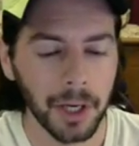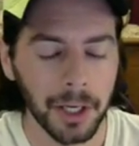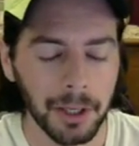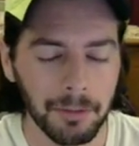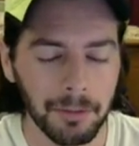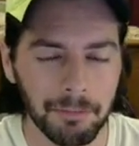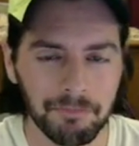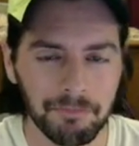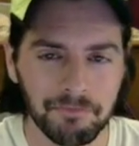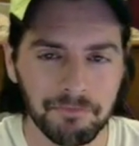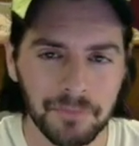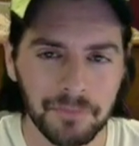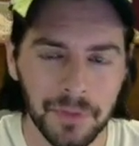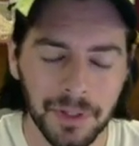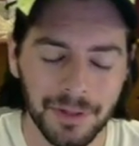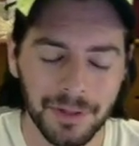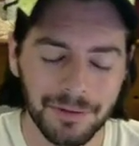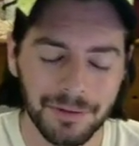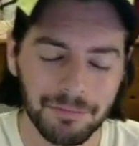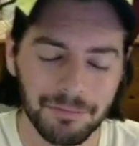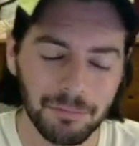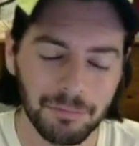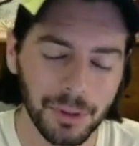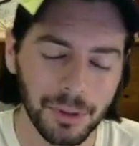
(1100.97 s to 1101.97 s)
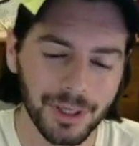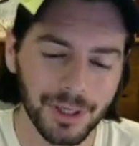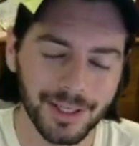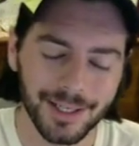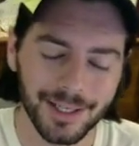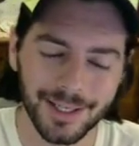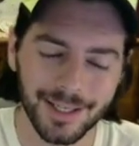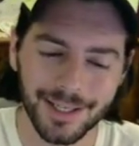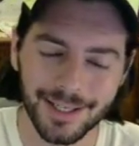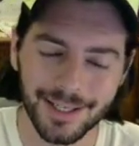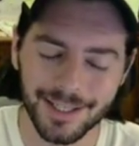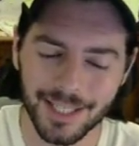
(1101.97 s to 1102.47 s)
Um, but
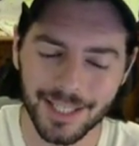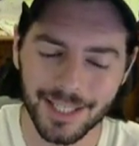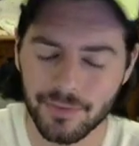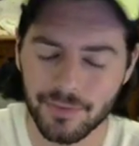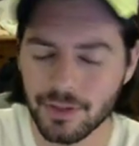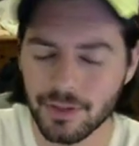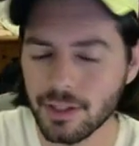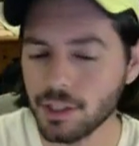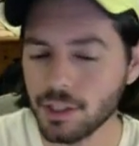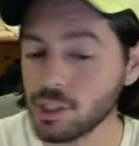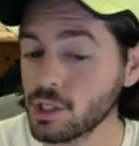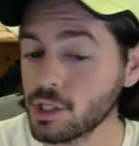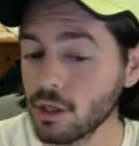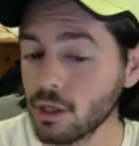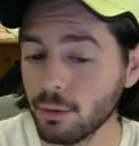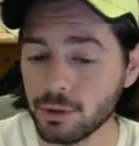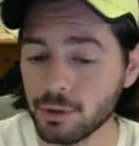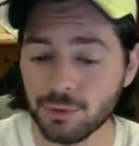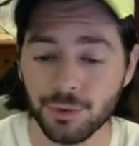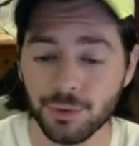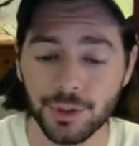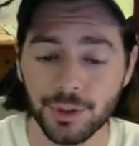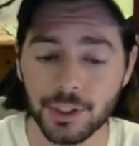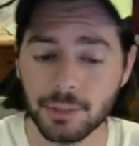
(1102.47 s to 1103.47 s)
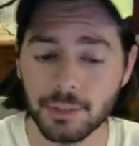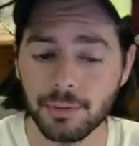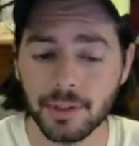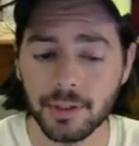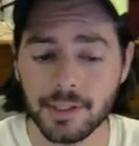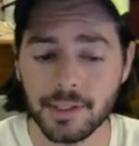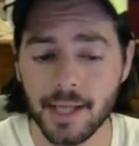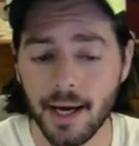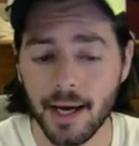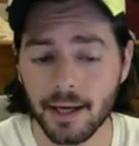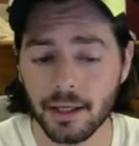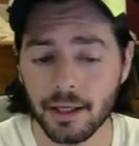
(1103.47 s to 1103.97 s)
uh, even this year, it was really
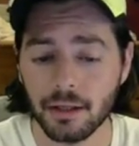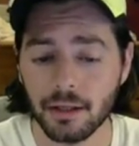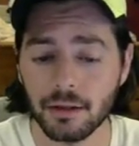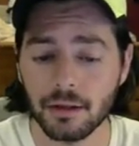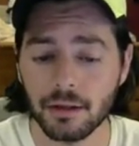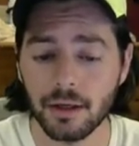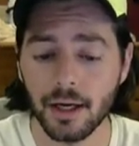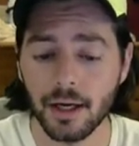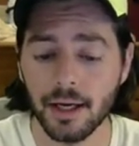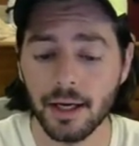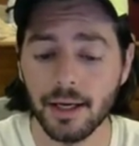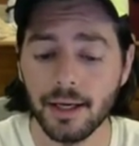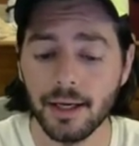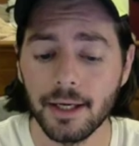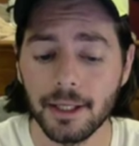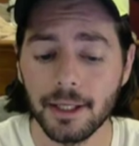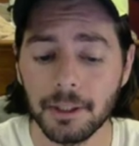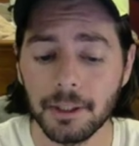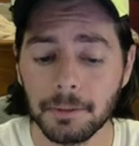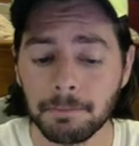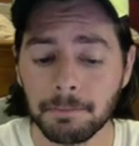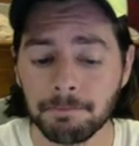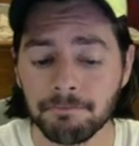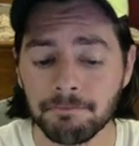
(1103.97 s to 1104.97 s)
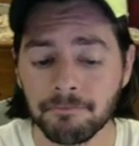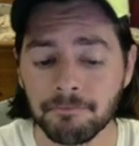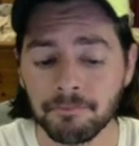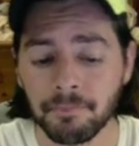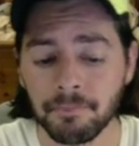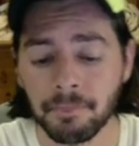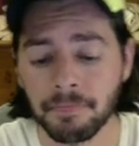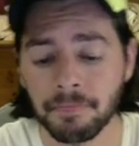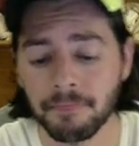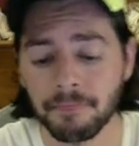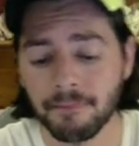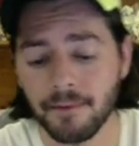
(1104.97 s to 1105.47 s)
spectacular, and
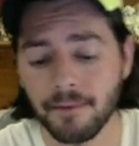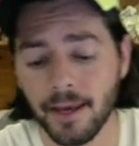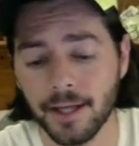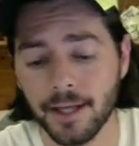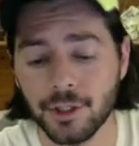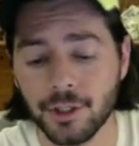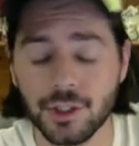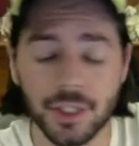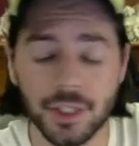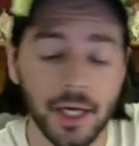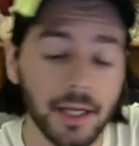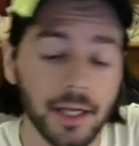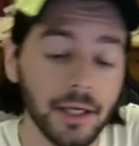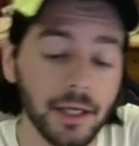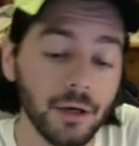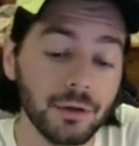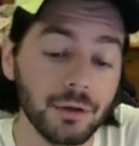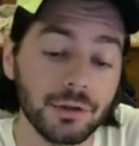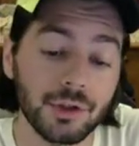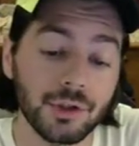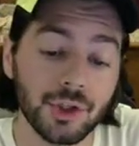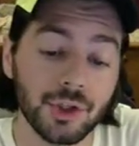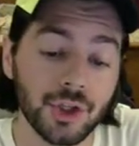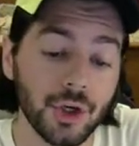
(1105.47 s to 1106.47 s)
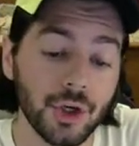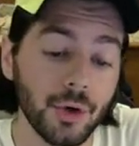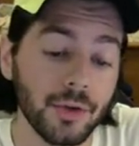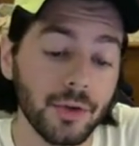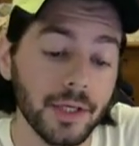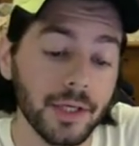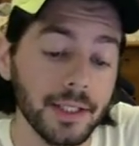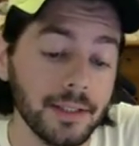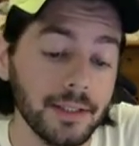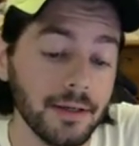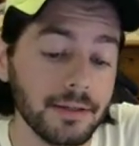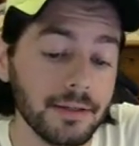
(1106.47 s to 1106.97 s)
it just kind of goes to show
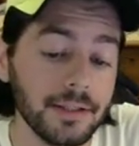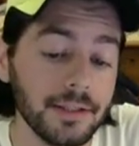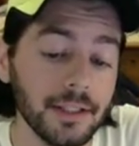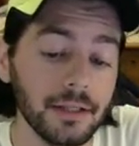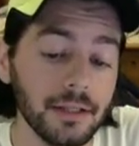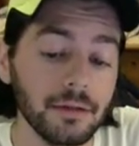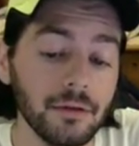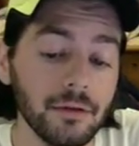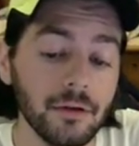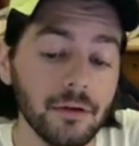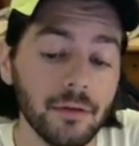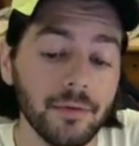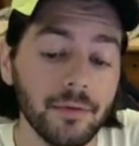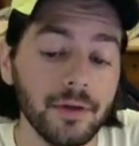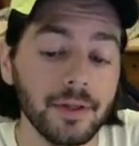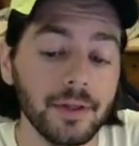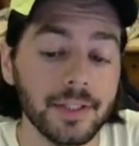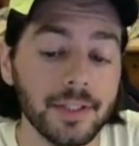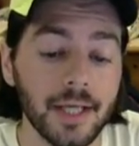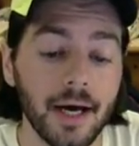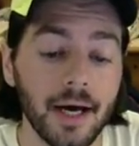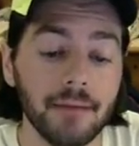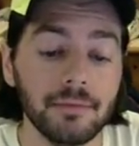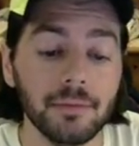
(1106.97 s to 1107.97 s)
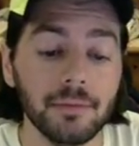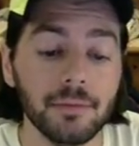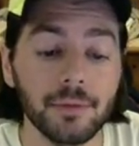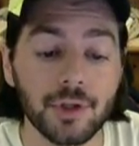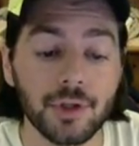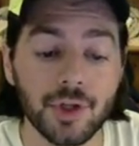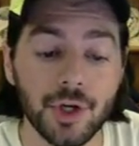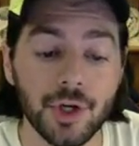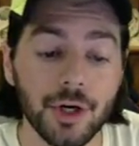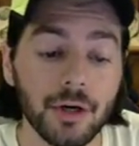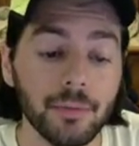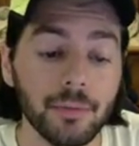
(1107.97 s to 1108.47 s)
that it does need a little bit of time to
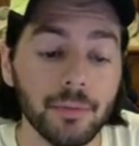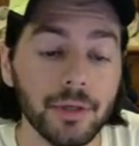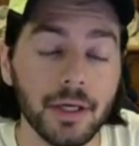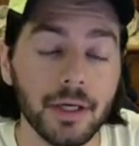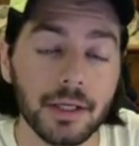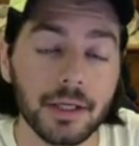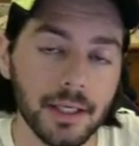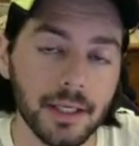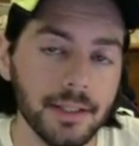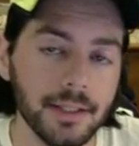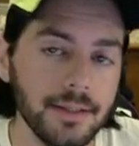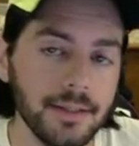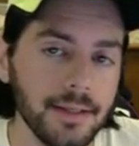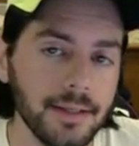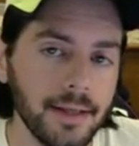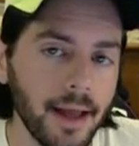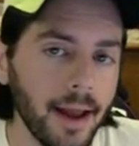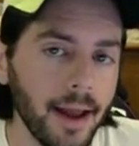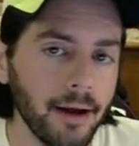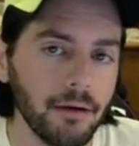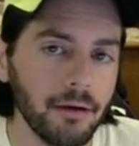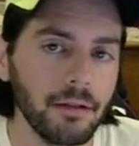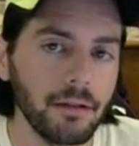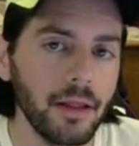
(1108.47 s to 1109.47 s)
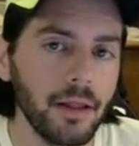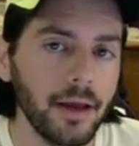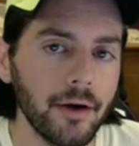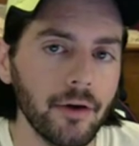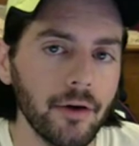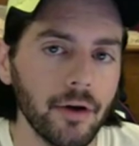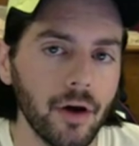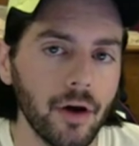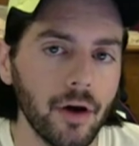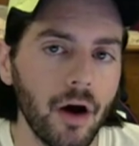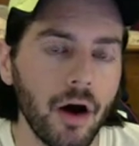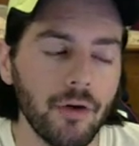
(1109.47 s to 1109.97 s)
mature because I did air layer
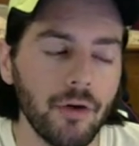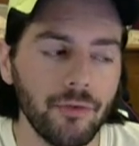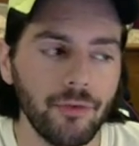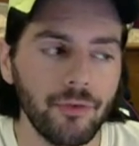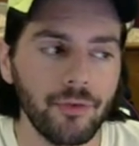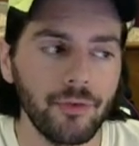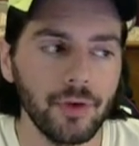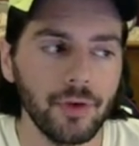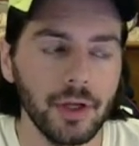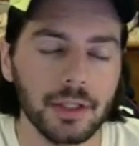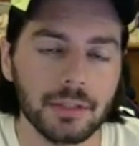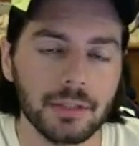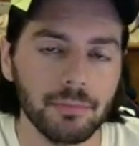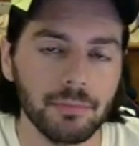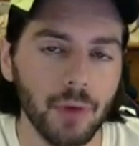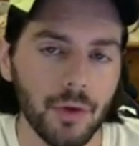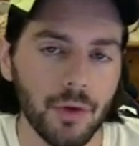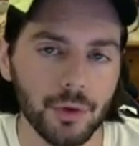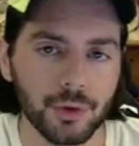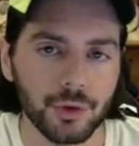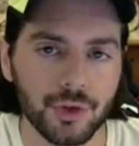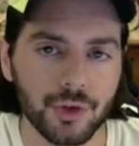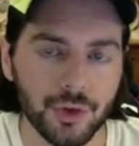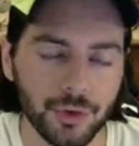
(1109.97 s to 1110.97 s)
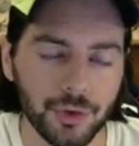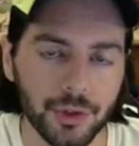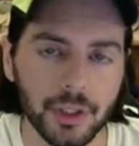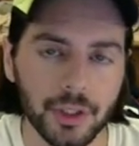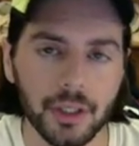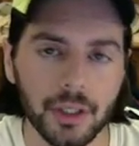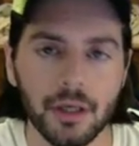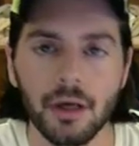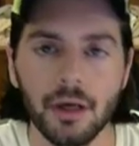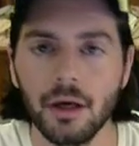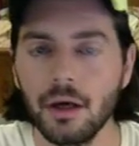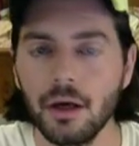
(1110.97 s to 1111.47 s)
it off its mother
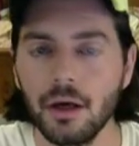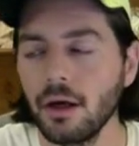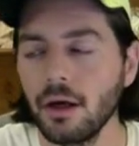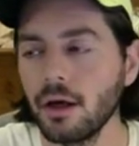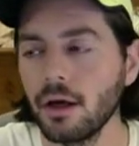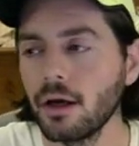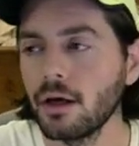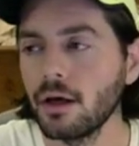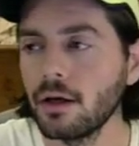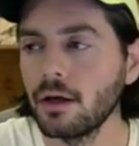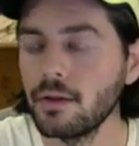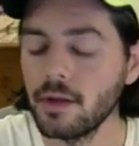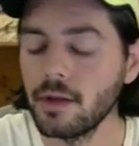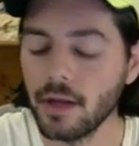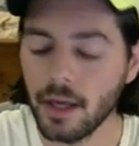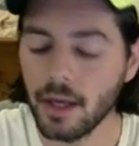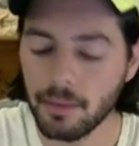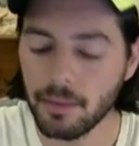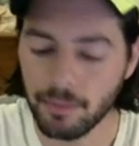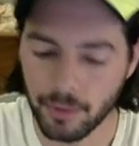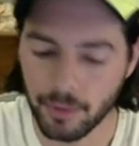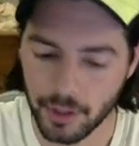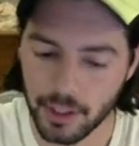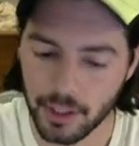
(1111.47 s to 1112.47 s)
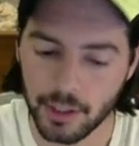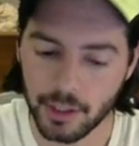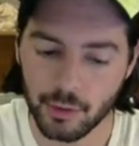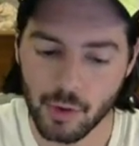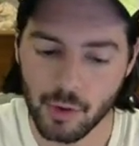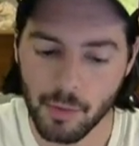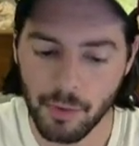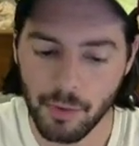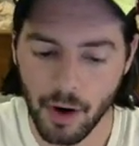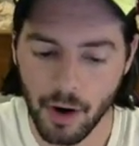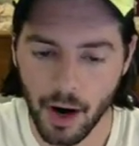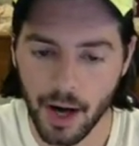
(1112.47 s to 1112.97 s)
tree and then I put it into
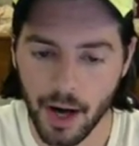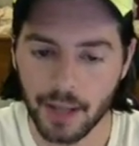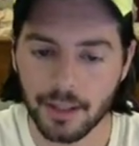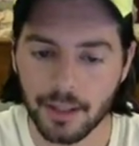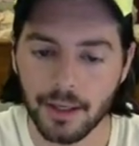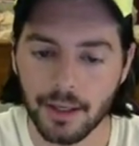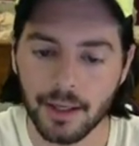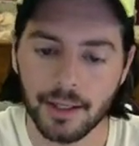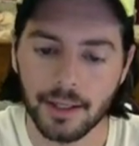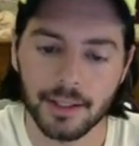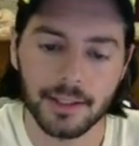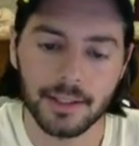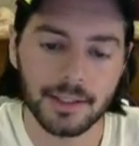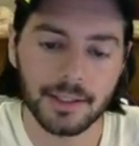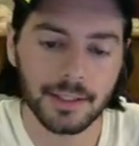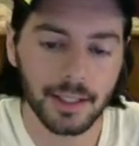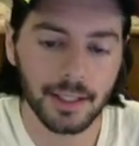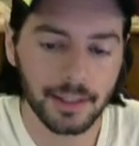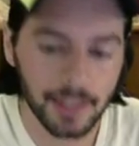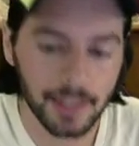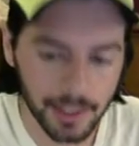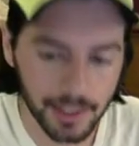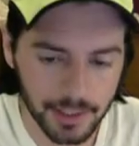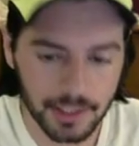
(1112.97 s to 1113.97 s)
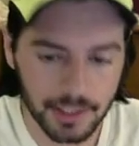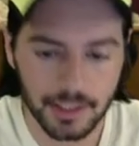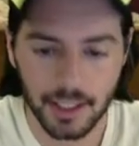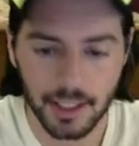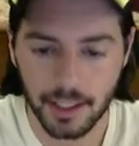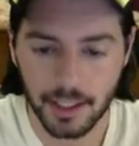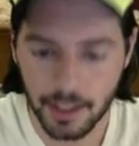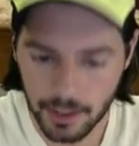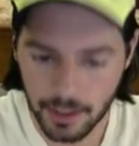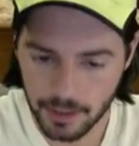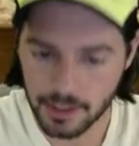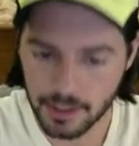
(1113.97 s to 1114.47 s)
a pot, and it's I think it's
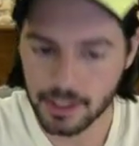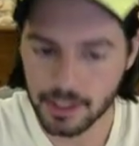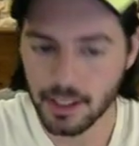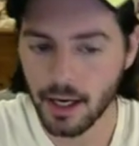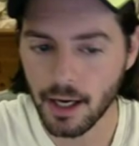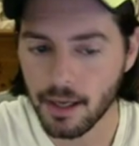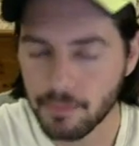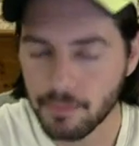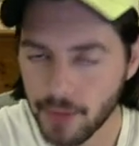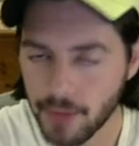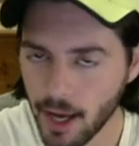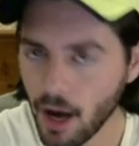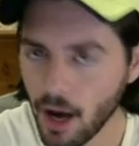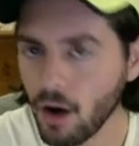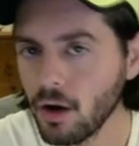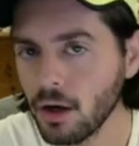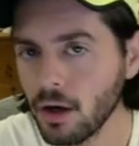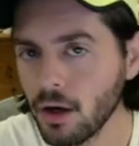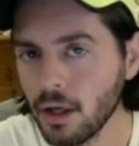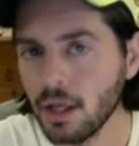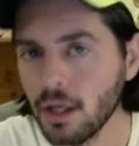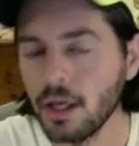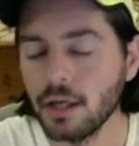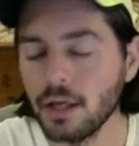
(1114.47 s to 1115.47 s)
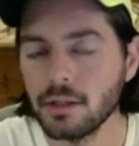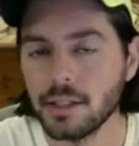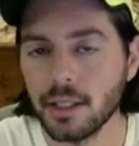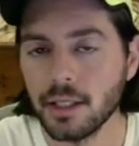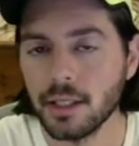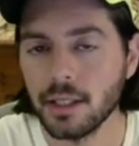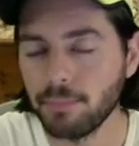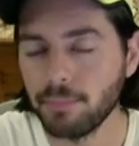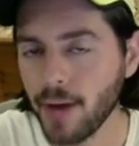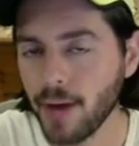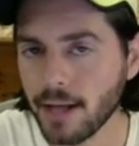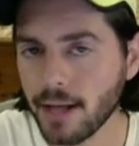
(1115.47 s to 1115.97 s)
taking its time now to
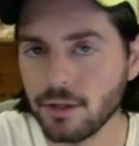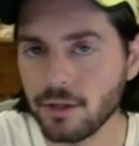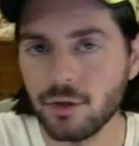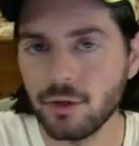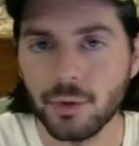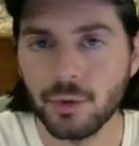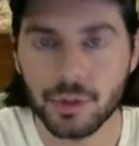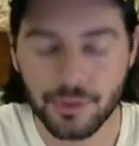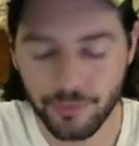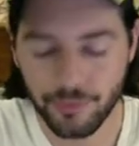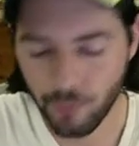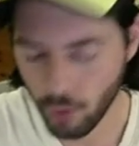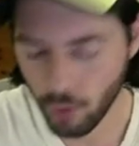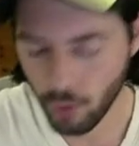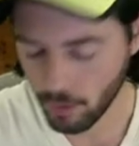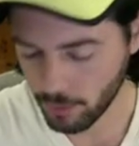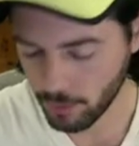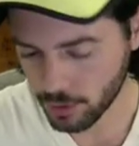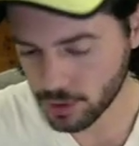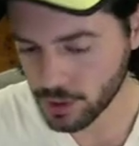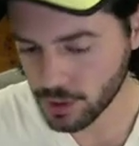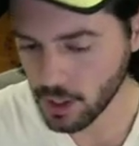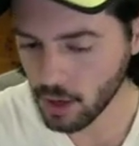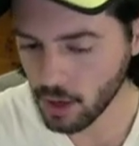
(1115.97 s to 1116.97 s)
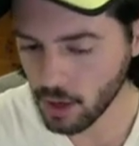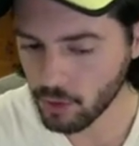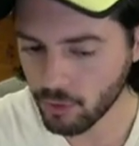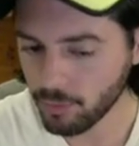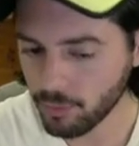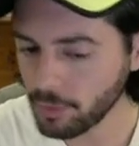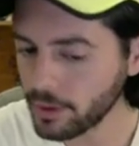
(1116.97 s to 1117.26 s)
get back to its former self.